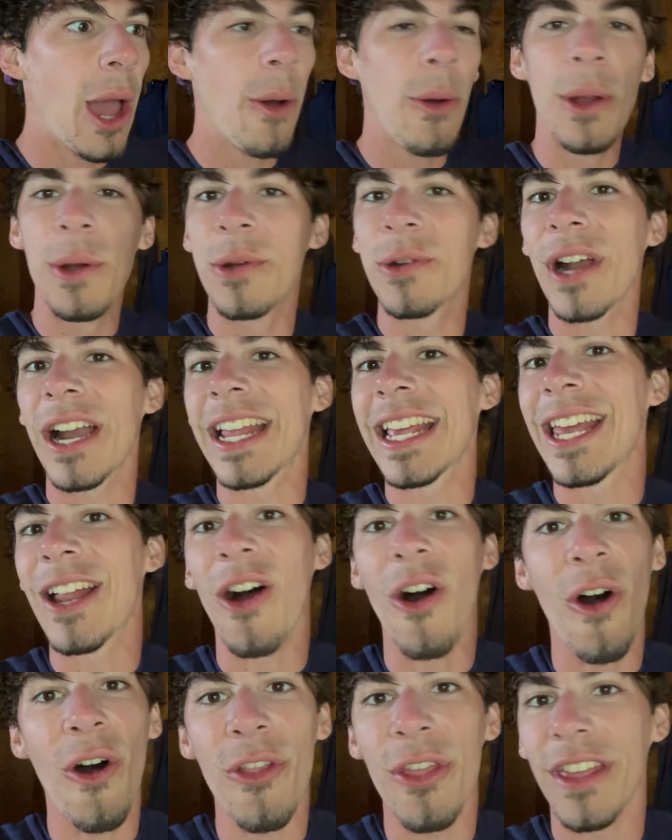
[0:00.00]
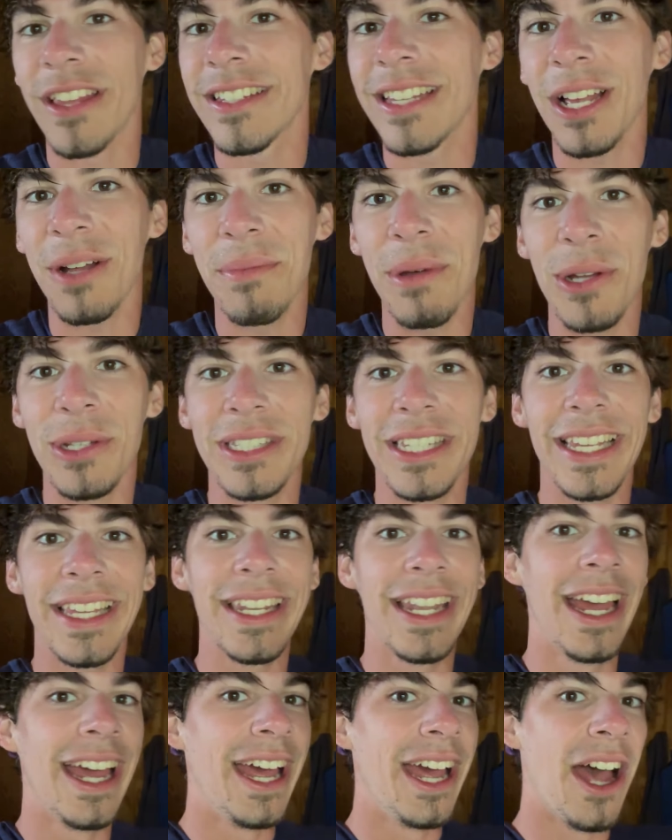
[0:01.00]
We were trying to get all the sailboats
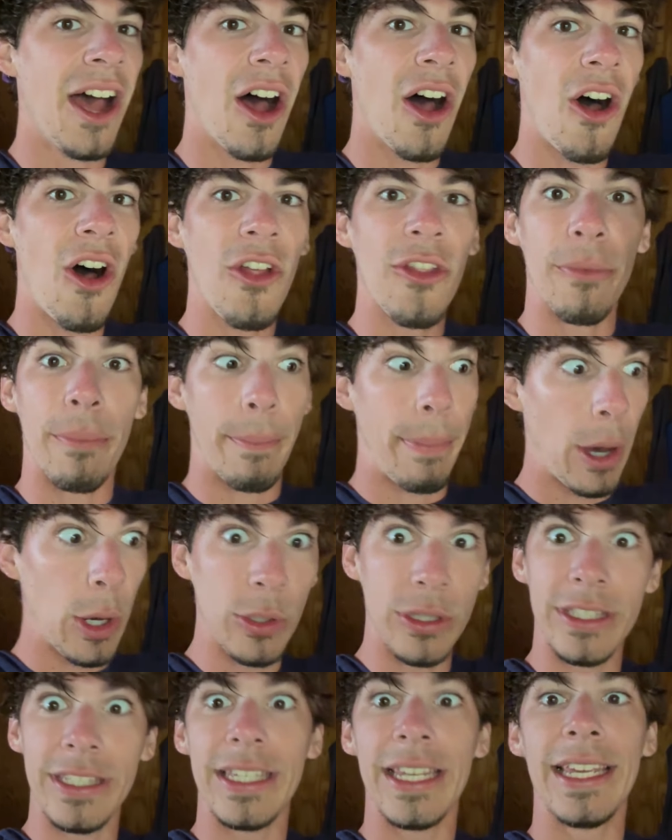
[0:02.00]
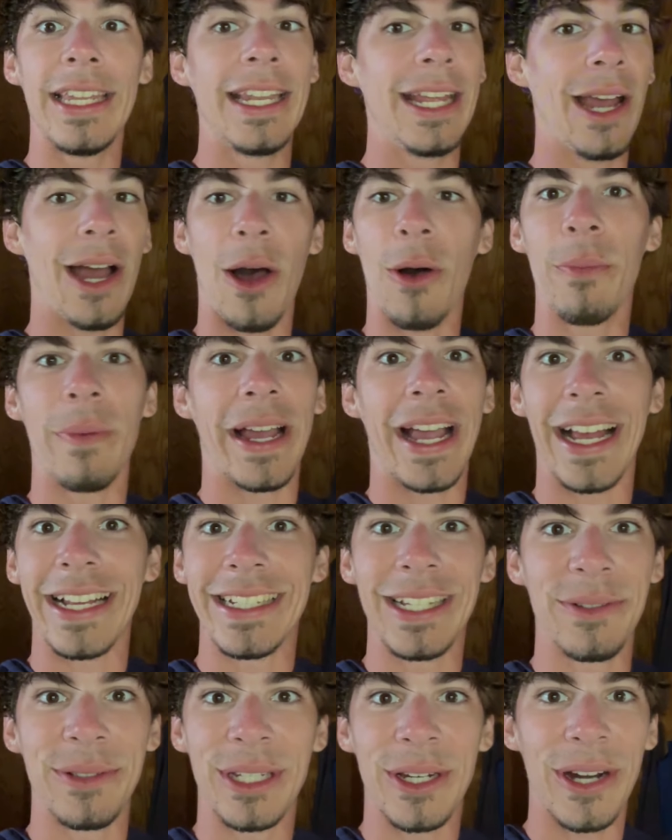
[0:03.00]
in, all the boats in. Oh my gosh,
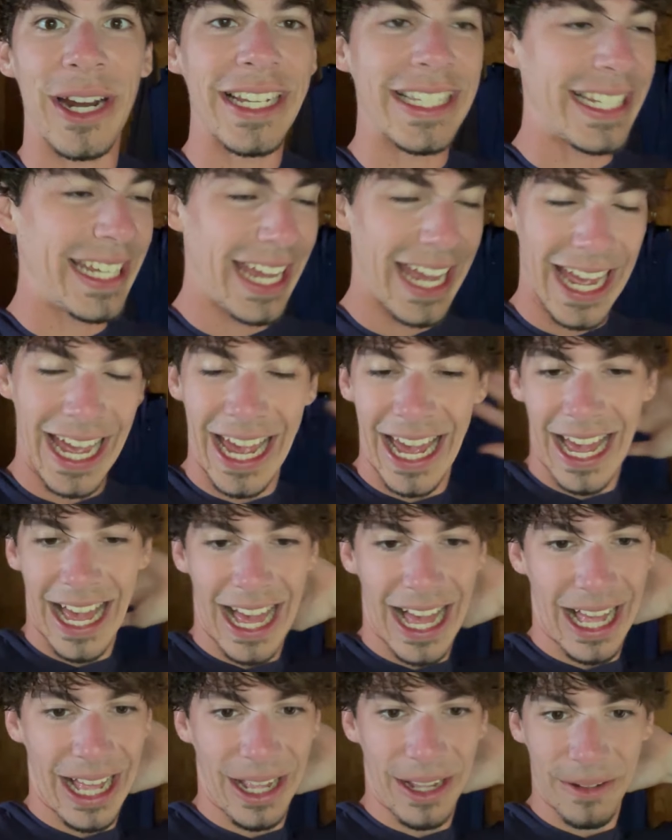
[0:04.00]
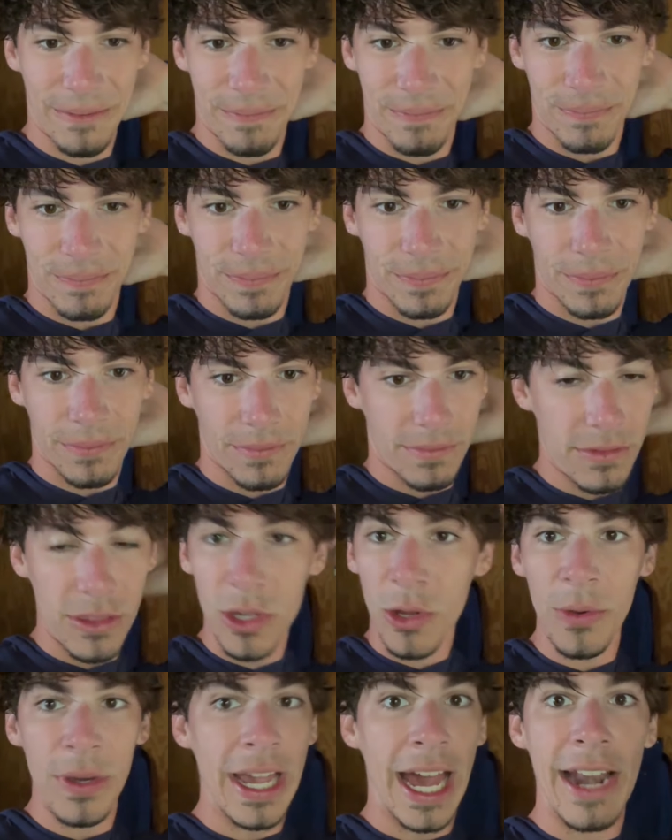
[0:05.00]
that was crazy. Um,
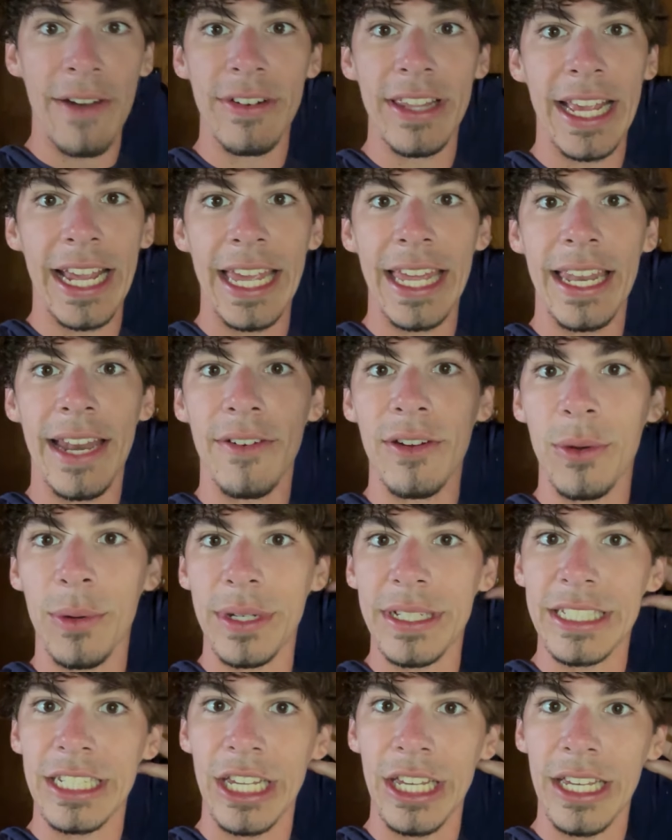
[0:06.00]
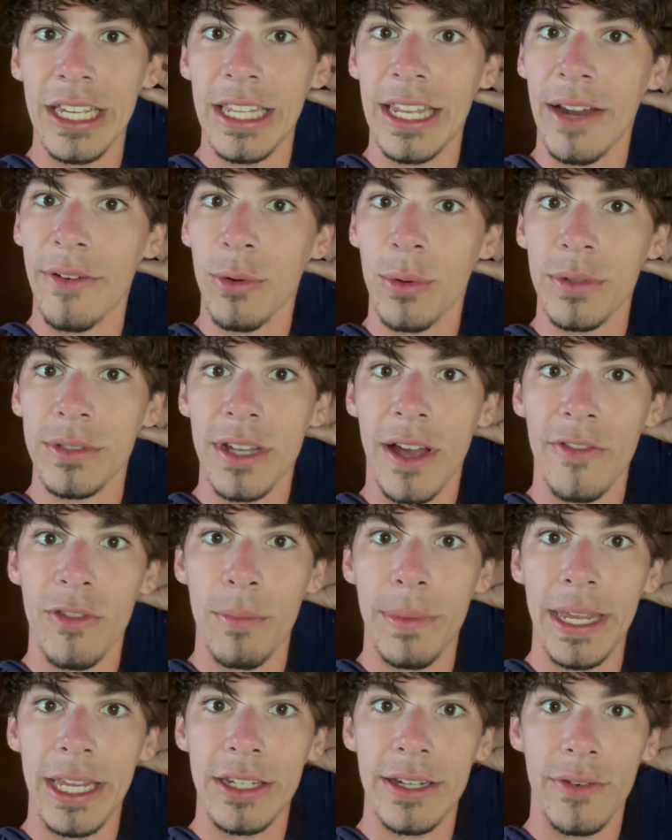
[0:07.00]
got everything in. Everyone was good. Everyone was off the
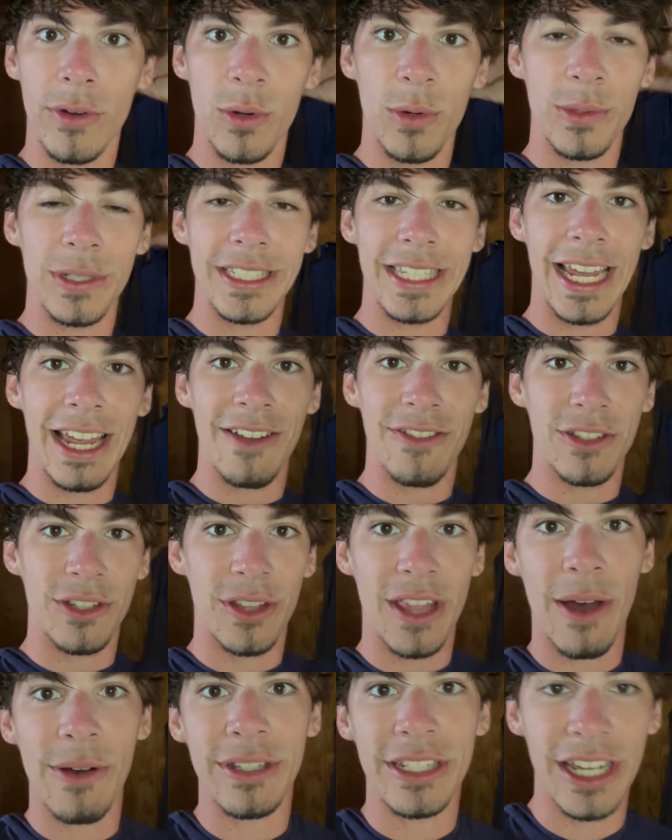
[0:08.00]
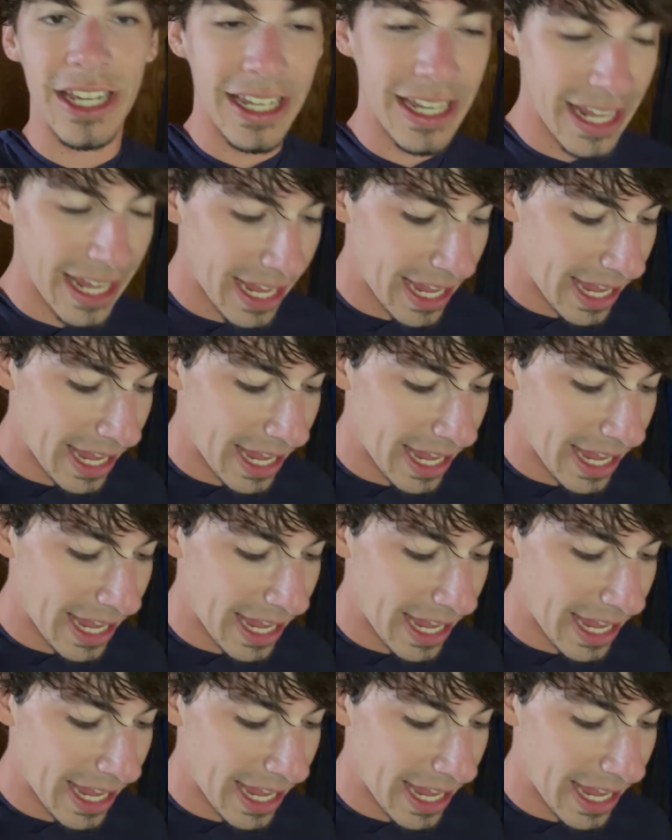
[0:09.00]
beach. Everyone was safe. So that was good.